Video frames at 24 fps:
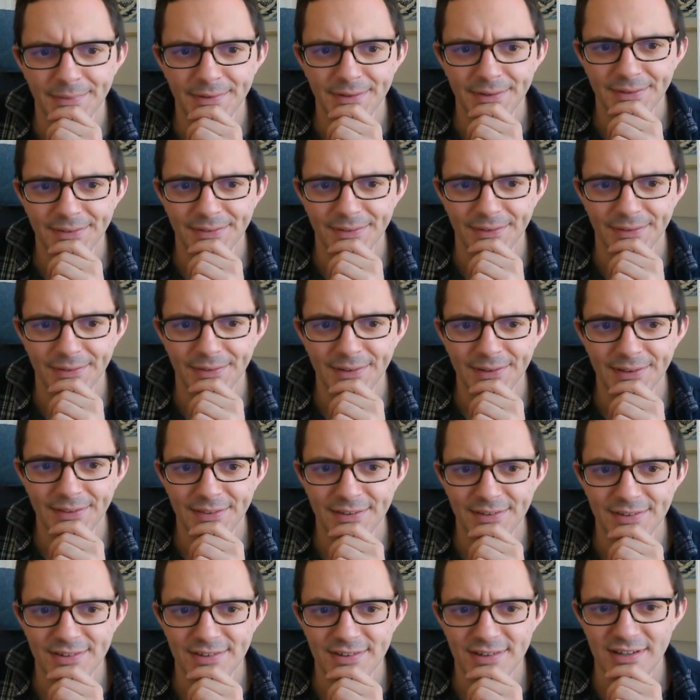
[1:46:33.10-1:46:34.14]
So
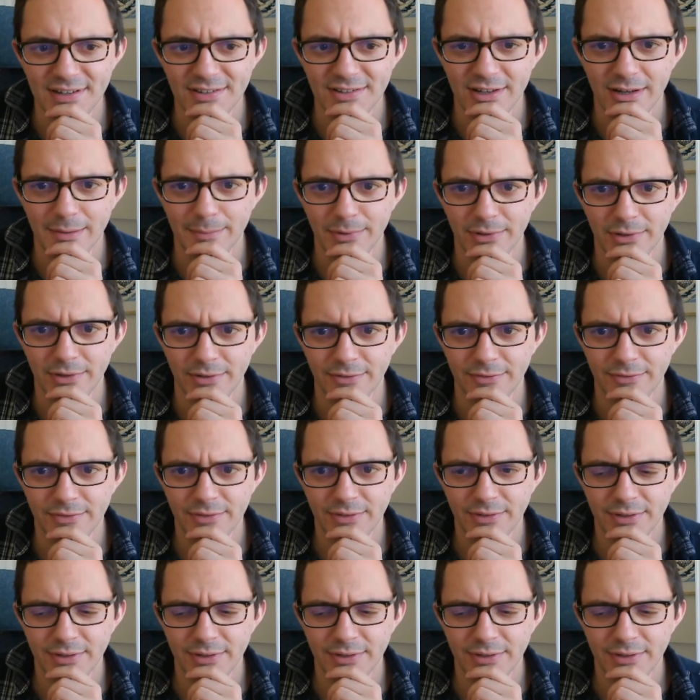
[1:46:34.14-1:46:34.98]
this is an example of